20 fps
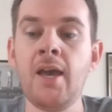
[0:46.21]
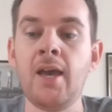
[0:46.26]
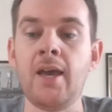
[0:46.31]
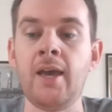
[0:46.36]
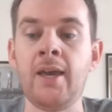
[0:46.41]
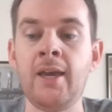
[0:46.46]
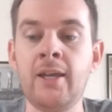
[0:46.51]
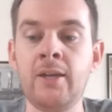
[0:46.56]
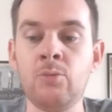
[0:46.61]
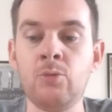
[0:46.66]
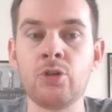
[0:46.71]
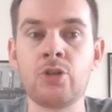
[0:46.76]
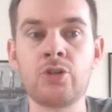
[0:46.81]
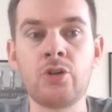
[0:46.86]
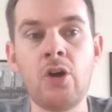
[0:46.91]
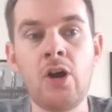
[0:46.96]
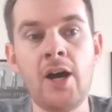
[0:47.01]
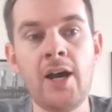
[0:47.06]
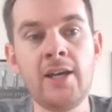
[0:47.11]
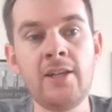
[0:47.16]
And we'll
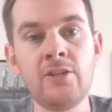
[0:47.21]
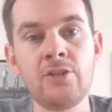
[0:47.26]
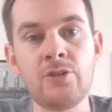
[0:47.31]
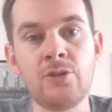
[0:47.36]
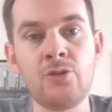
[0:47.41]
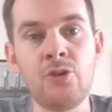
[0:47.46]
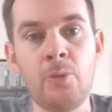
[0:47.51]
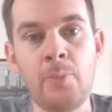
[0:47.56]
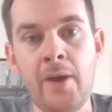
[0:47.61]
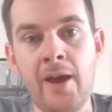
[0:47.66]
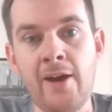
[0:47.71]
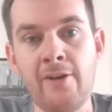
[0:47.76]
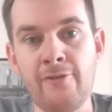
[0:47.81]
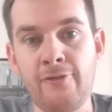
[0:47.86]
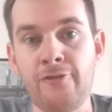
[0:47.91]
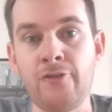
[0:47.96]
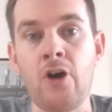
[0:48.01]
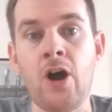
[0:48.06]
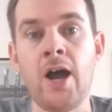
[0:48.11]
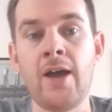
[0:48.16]
try and do about
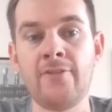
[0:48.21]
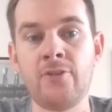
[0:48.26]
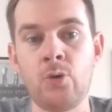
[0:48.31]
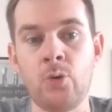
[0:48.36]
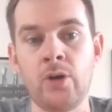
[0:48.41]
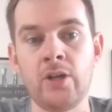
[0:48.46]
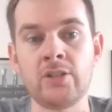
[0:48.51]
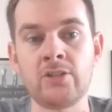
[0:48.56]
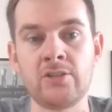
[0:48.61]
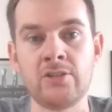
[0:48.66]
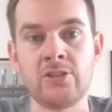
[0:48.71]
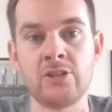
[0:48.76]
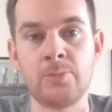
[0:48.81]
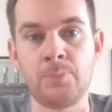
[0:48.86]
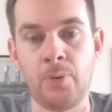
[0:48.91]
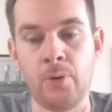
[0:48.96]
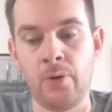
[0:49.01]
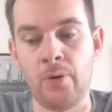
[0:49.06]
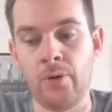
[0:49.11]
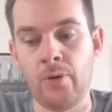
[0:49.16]
five questions
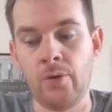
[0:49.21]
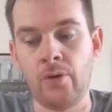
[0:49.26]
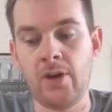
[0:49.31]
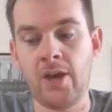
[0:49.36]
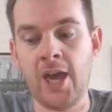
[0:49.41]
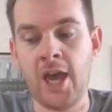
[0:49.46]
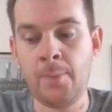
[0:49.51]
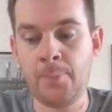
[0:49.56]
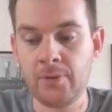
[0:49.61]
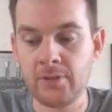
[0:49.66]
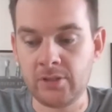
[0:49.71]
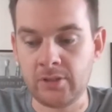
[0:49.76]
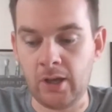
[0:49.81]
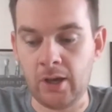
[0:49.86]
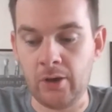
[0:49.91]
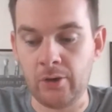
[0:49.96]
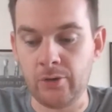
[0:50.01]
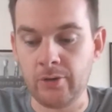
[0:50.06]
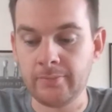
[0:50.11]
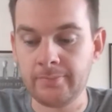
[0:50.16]
per
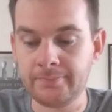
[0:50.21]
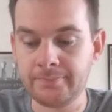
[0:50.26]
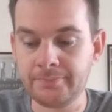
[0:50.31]
episode.